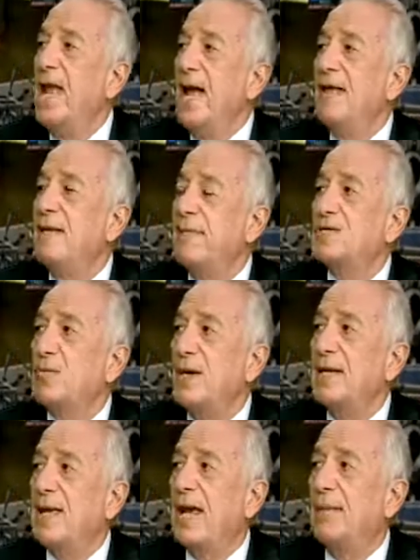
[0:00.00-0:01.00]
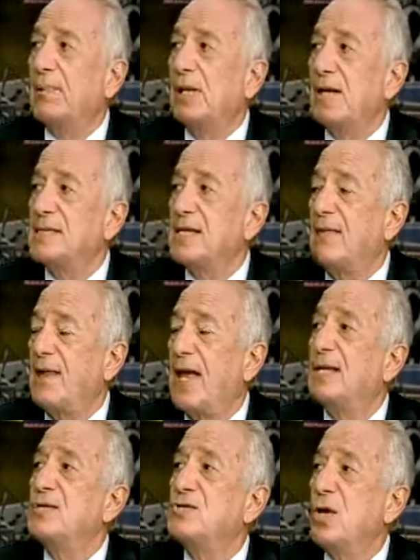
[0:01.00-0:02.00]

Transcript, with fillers: And the best way to capitalize on that is